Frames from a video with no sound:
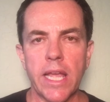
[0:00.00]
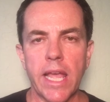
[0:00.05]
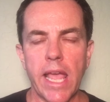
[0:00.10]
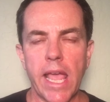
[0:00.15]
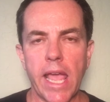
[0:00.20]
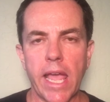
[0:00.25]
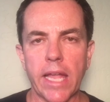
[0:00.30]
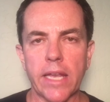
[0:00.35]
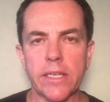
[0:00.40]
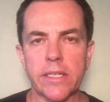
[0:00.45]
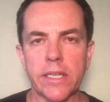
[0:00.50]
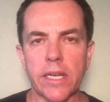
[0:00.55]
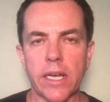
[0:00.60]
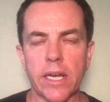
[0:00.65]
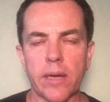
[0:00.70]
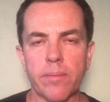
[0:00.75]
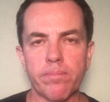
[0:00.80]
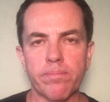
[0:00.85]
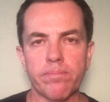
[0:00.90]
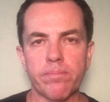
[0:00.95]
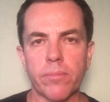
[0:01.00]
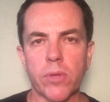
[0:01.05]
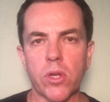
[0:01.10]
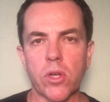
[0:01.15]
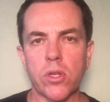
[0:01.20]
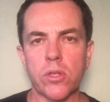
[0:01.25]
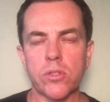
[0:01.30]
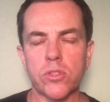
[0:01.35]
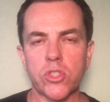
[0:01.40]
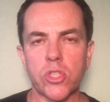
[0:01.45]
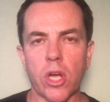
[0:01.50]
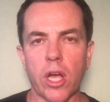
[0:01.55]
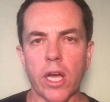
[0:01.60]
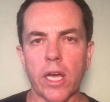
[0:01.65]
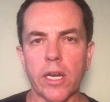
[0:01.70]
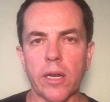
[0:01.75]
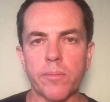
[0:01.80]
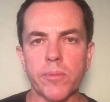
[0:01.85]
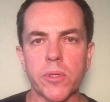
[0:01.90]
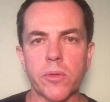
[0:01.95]
and chalk
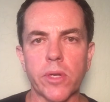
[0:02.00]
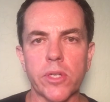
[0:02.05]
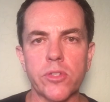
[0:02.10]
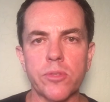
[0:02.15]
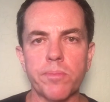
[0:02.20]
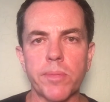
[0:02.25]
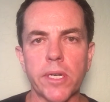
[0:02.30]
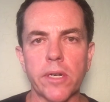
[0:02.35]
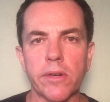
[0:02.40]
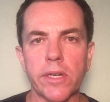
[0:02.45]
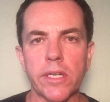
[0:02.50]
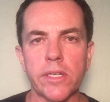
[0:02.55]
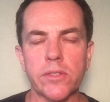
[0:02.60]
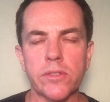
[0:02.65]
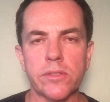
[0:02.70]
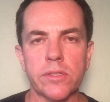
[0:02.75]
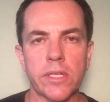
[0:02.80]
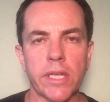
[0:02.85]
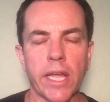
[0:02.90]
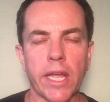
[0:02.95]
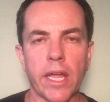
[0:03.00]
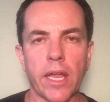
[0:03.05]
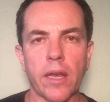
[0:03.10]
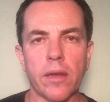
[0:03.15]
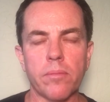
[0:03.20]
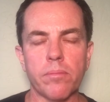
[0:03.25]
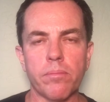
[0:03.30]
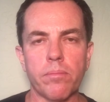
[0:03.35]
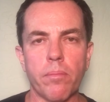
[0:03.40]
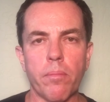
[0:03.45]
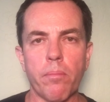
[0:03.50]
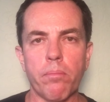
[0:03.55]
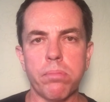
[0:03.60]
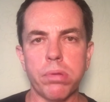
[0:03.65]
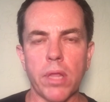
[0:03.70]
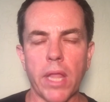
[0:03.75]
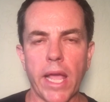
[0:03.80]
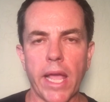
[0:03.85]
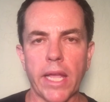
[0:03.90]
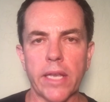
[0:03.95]
it up to experience and
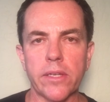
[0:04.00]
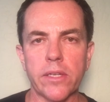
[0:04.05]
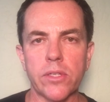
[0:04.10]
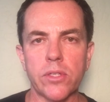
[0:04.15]
plan to